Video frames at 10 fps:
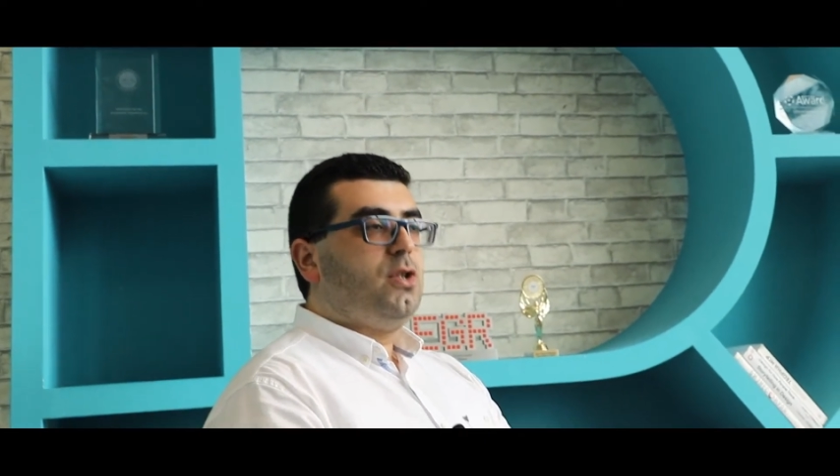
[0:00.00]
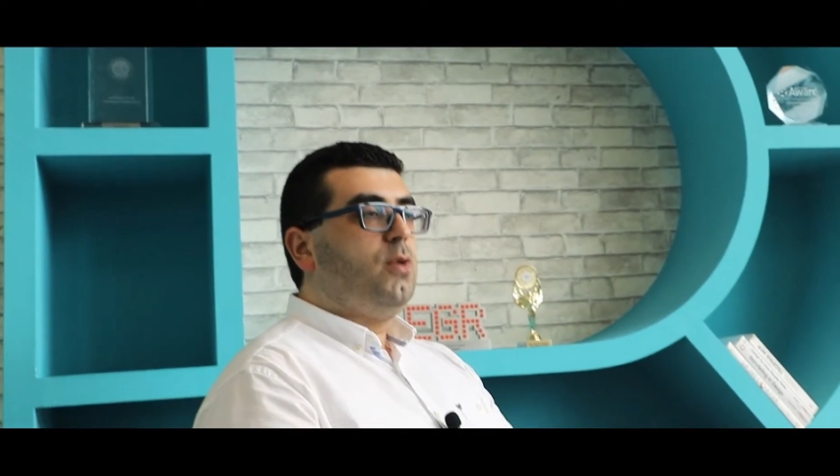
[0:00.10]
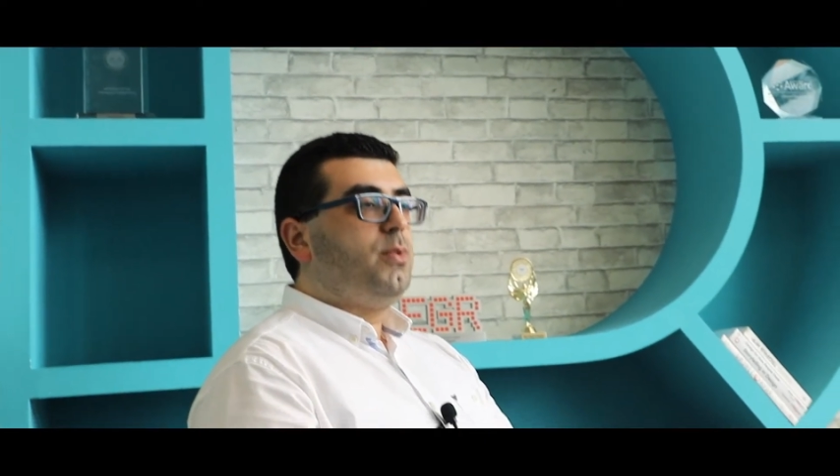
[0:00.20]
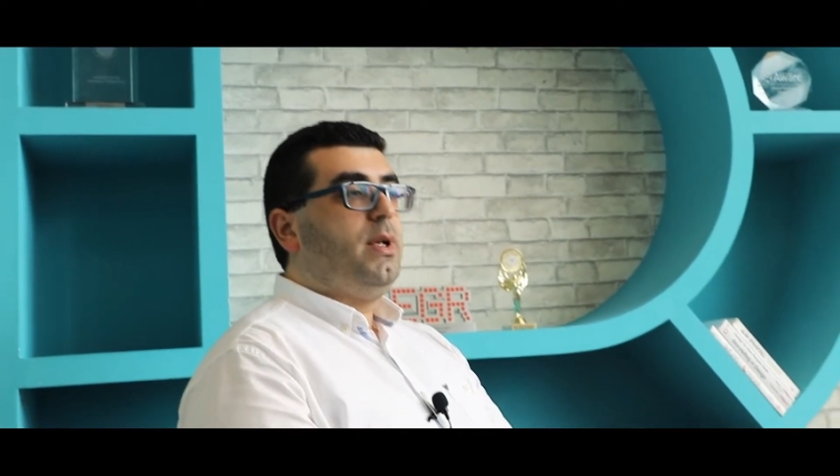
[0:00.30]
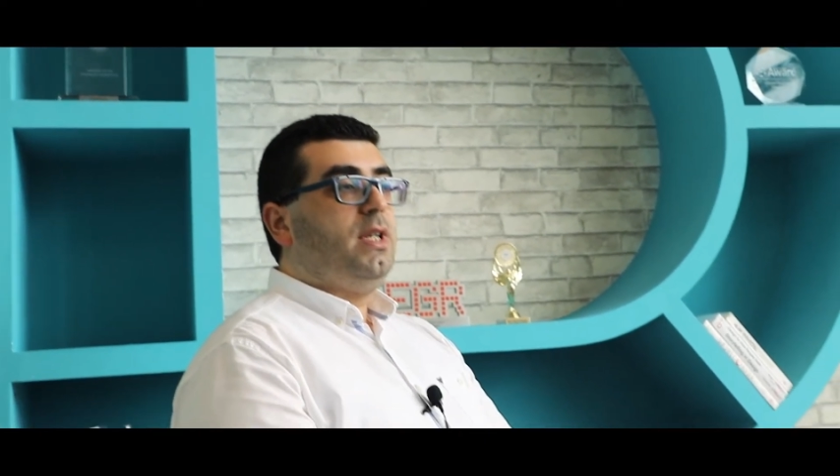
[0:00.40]

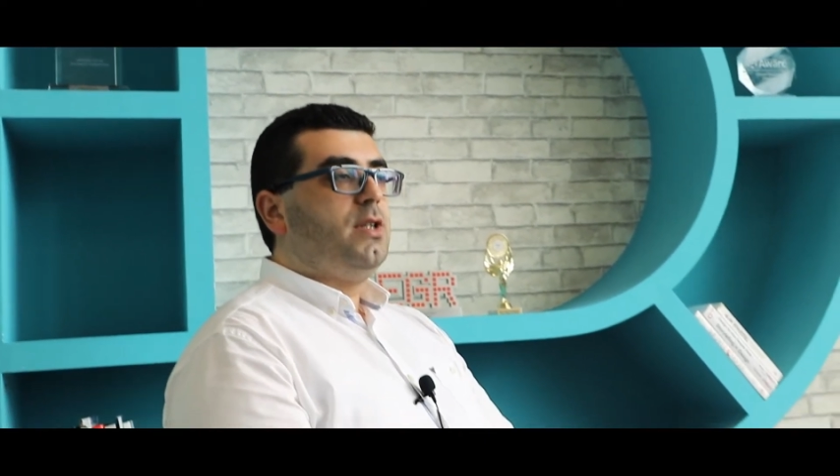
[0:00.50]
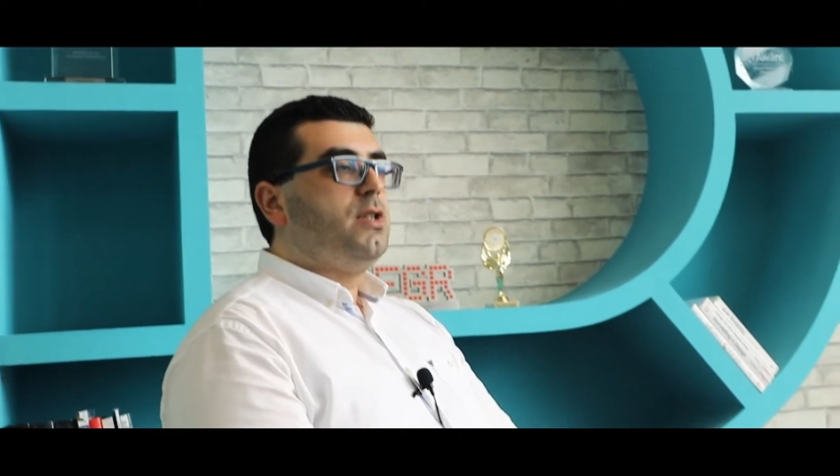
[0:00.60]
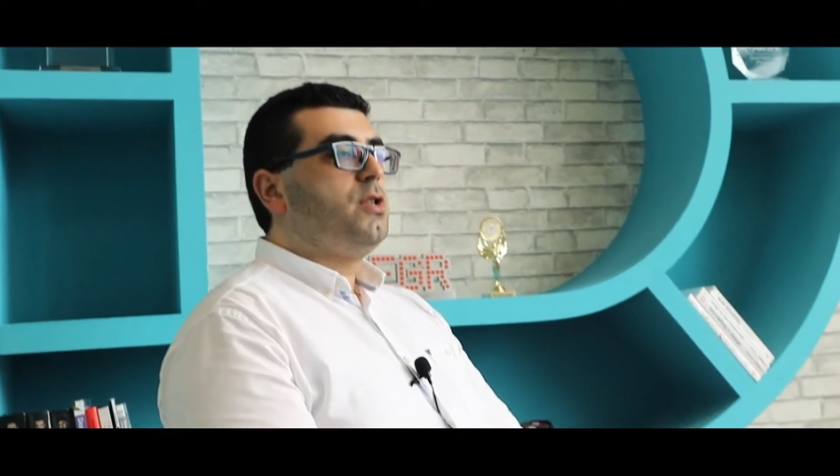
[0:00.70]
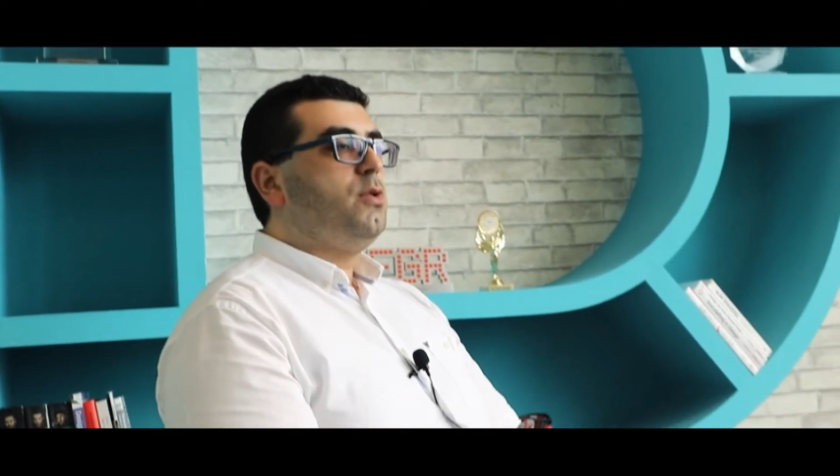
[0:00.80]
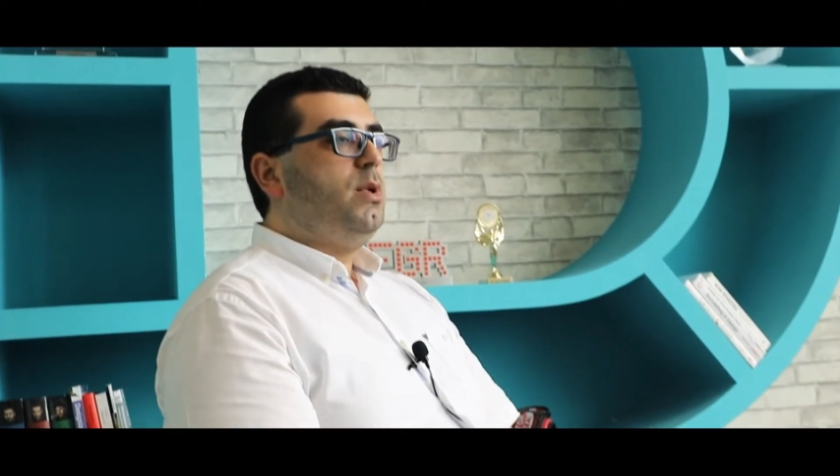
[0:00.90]

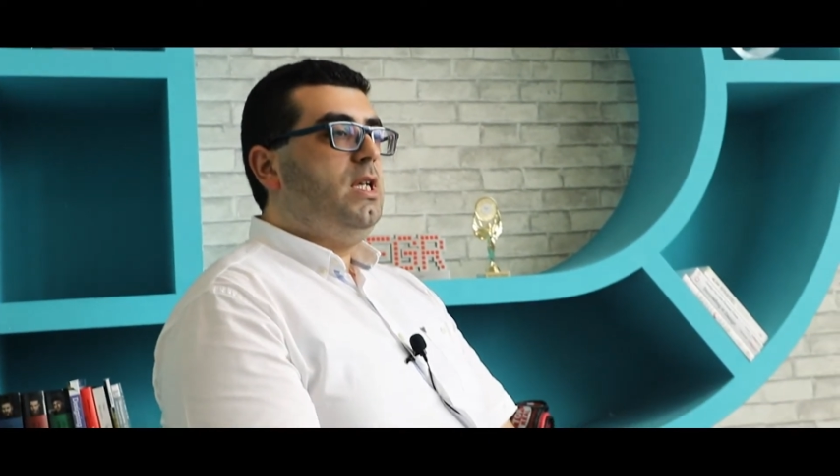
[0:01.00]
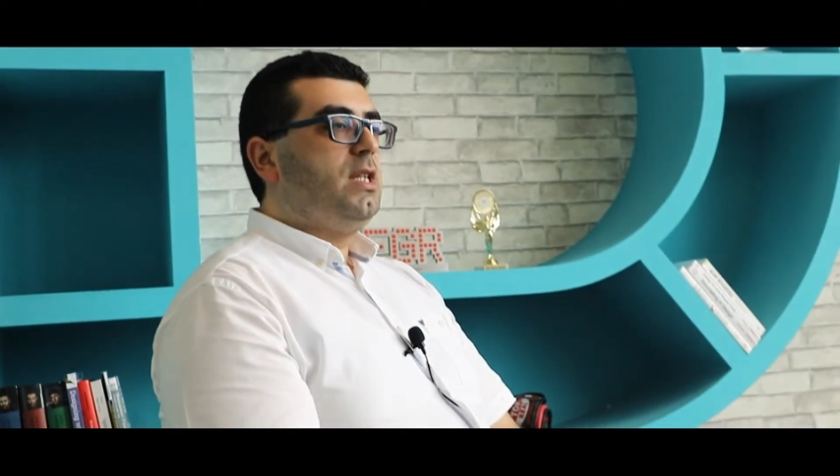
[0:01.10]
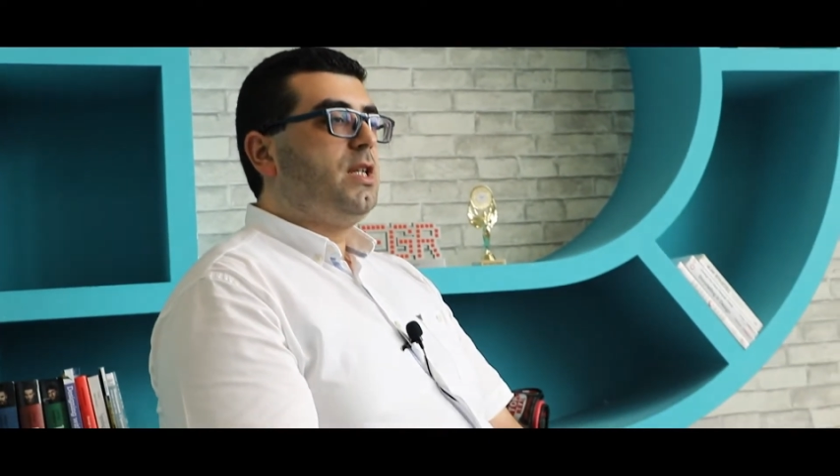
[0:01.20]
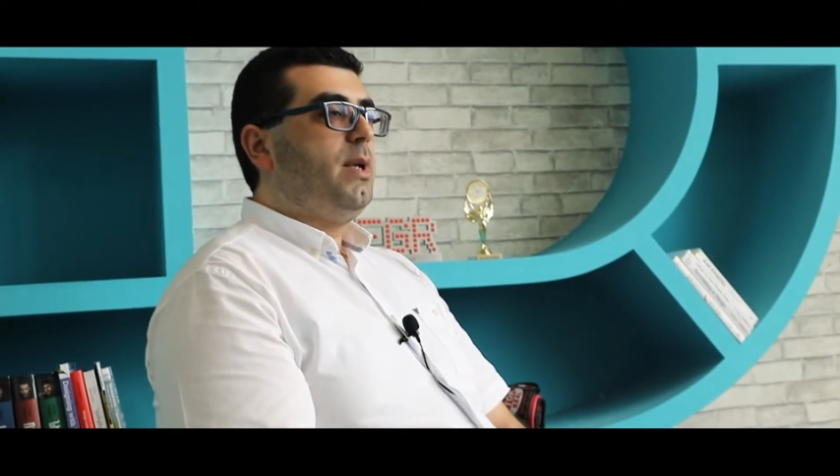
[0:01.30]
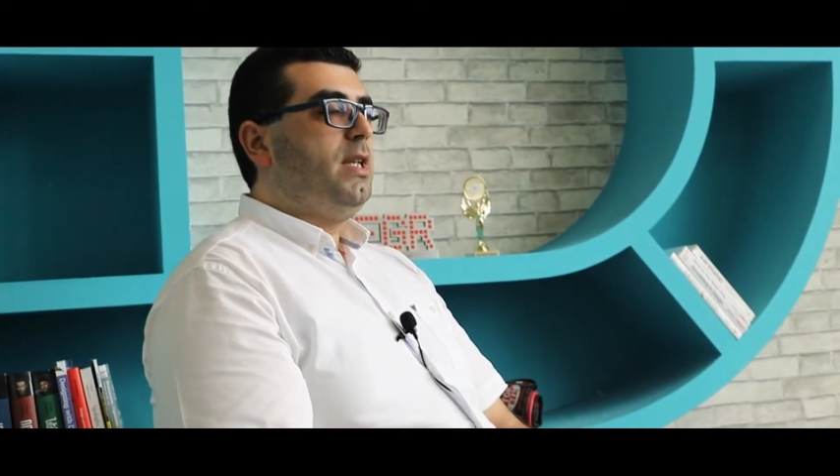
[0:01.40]
operators to
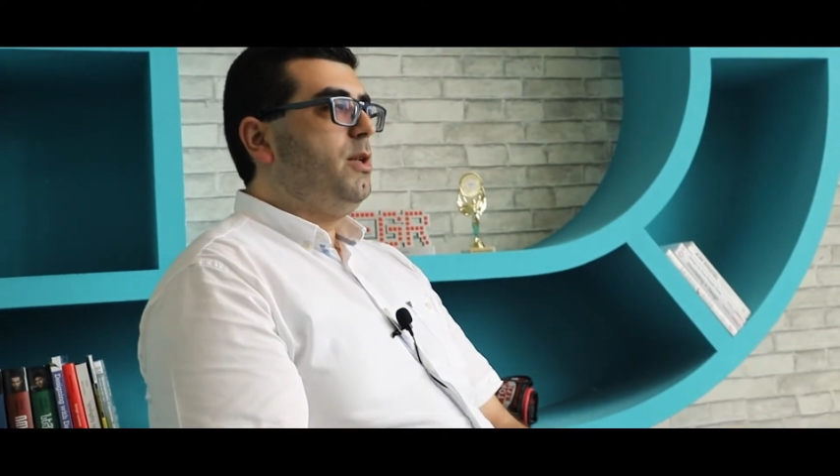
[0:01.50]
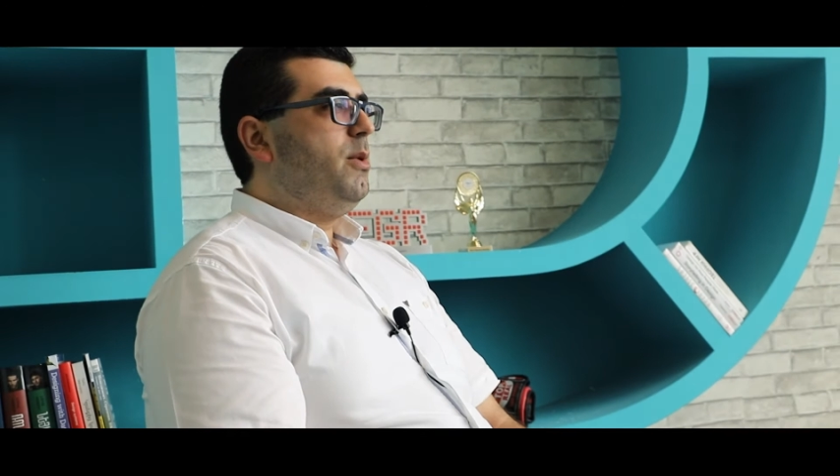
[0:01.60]
integrate the